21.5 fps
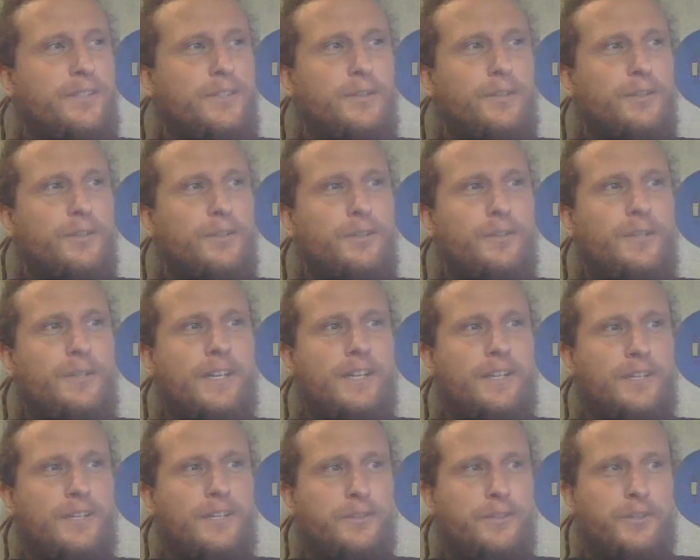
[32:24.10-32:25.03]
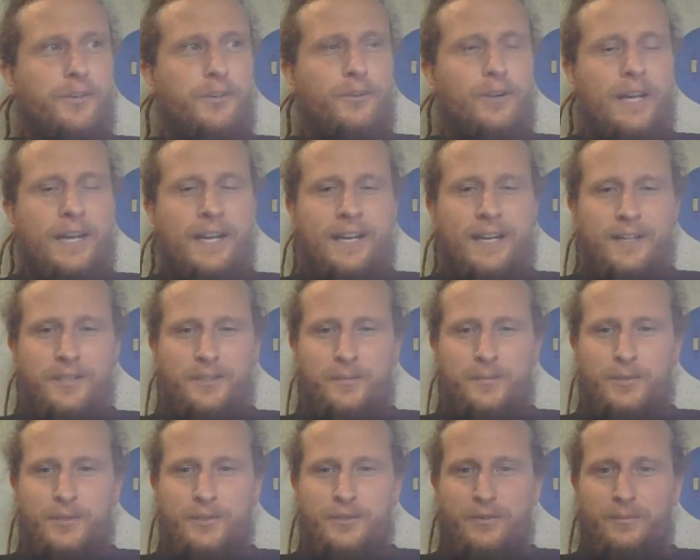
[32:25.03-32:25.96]
you didn't use Google
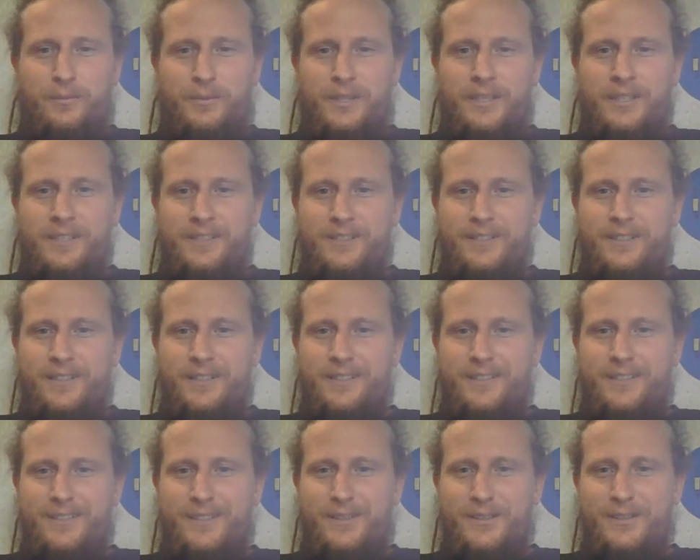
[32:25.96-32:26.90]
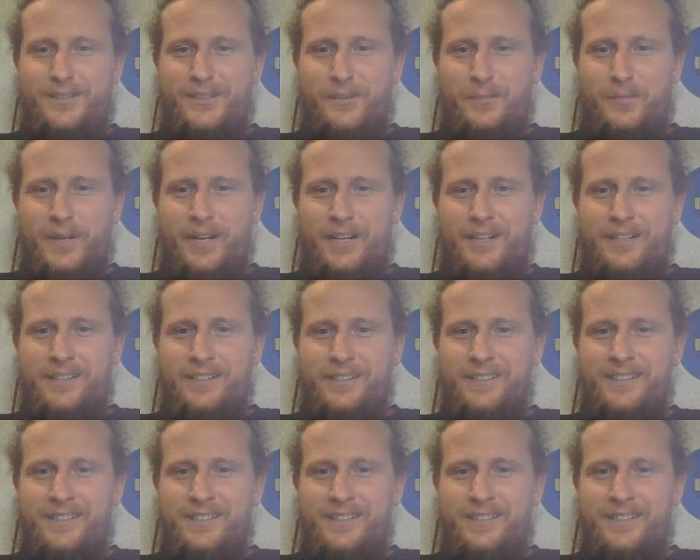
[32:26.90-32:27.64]
Hangouts presumably to pair?